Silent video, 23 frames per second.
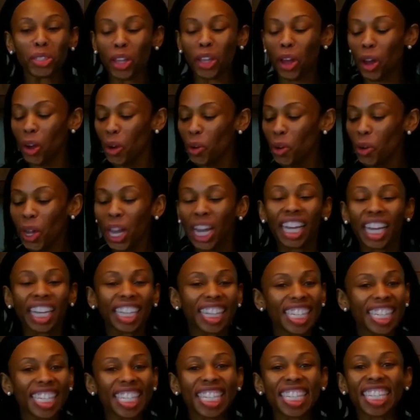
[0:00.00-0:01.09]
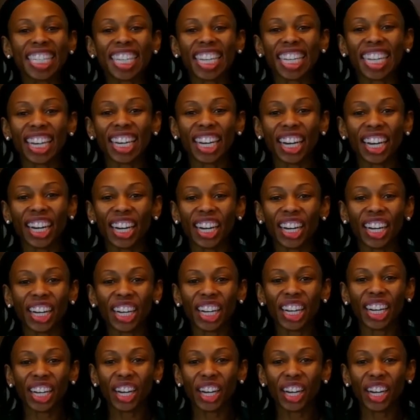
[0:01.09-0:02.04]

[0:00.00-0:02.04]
so this is a